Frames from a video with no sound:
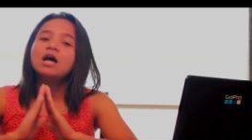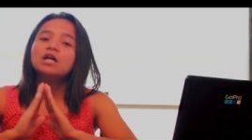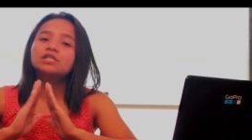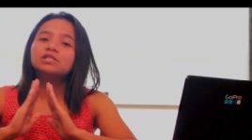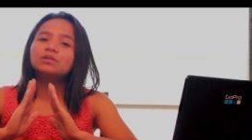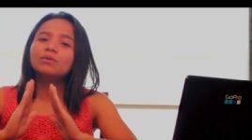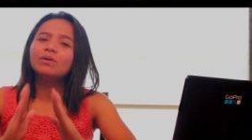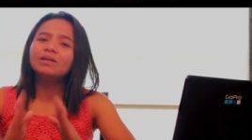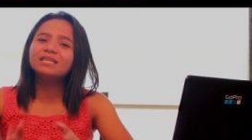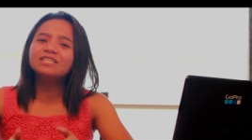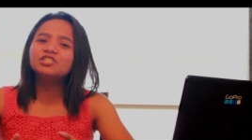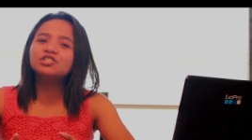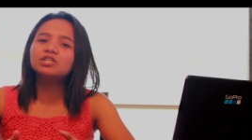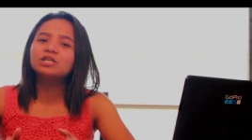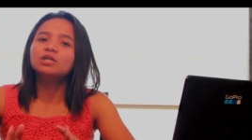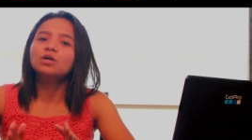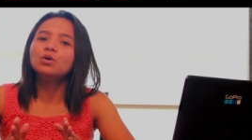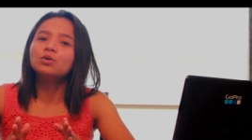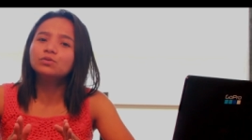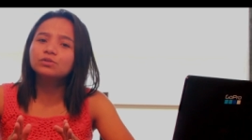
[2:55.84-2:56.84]
So
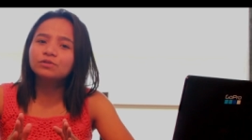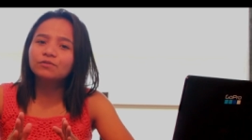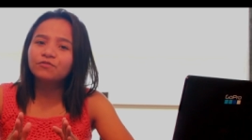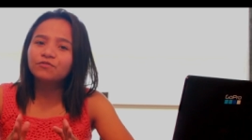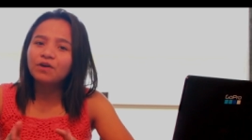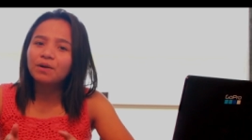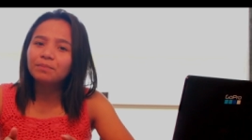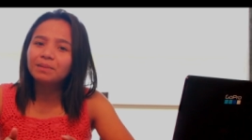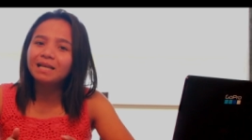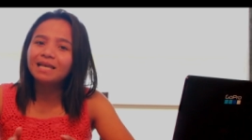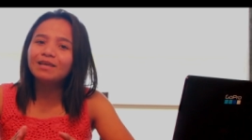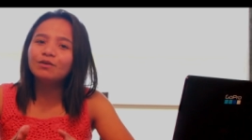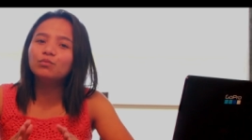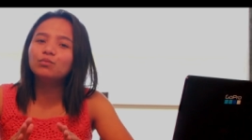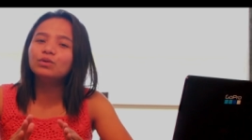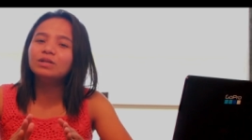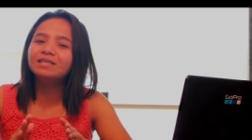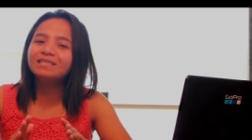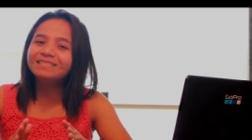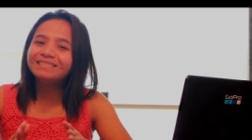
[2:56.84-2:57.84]
legit host family
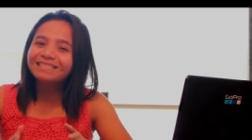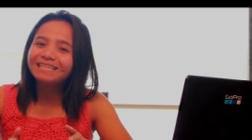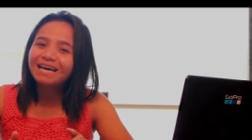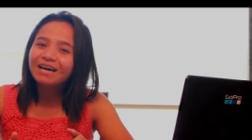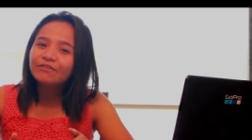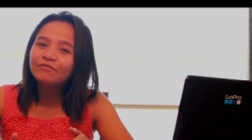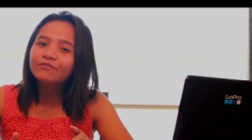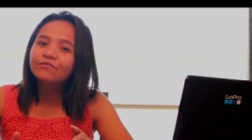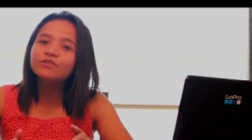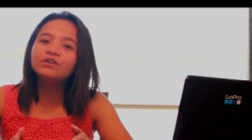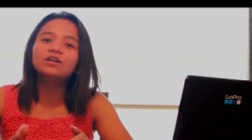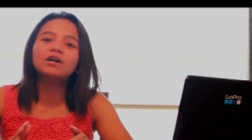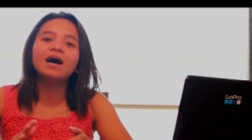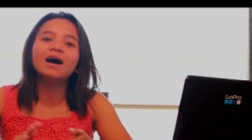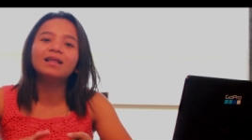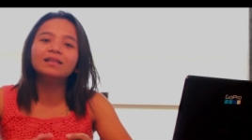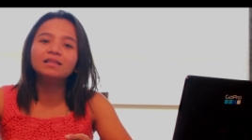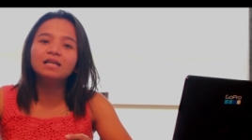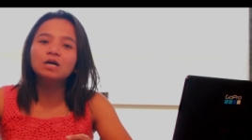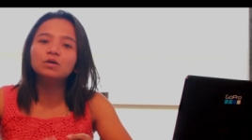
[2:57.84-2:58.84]
will never
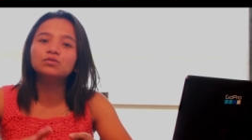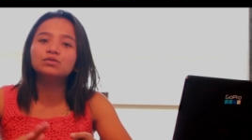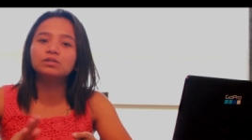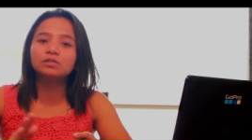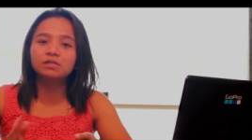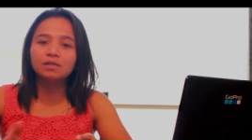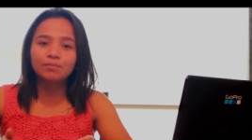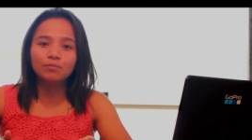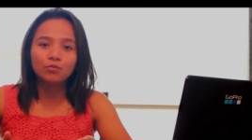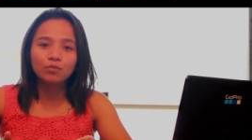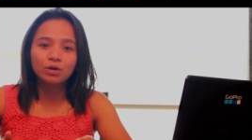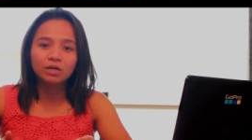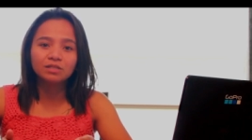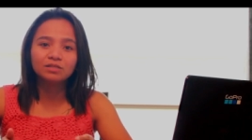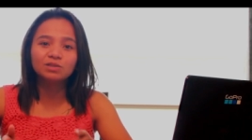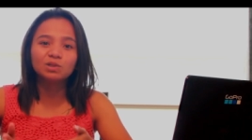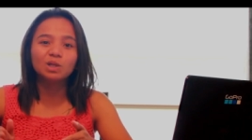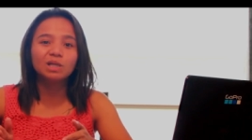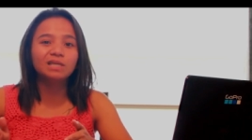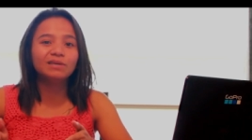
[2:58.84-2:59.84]
allow
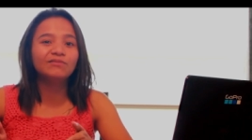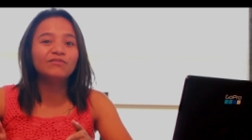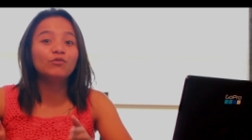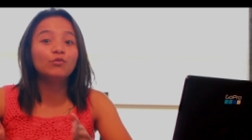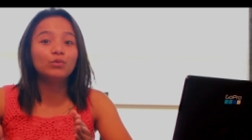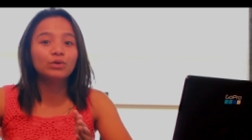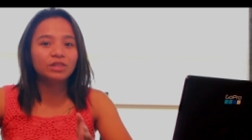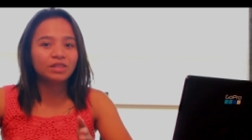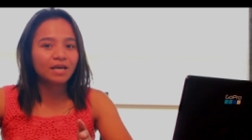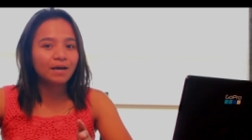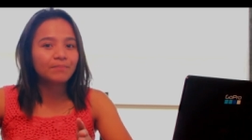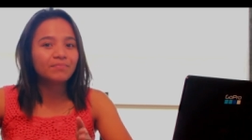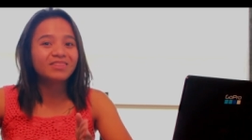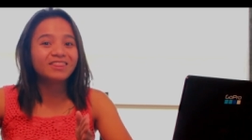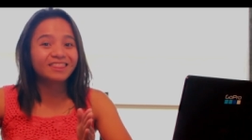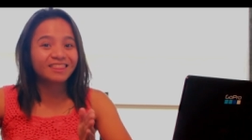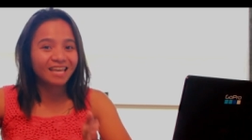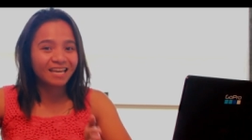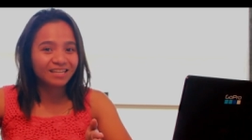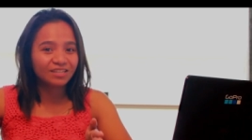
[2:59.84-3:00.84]
someone to live with them
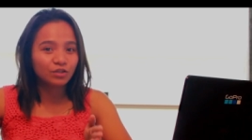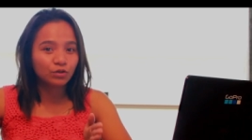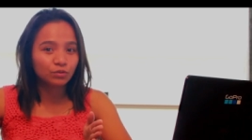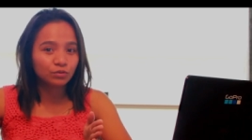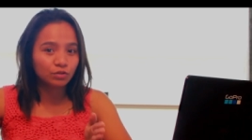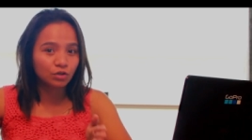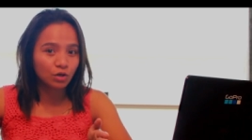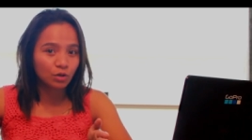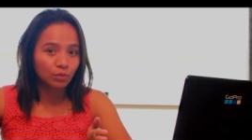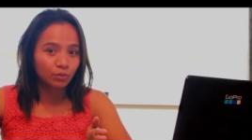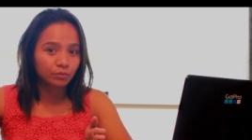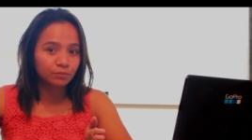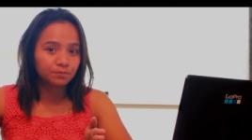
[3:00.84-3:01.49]
they don't know.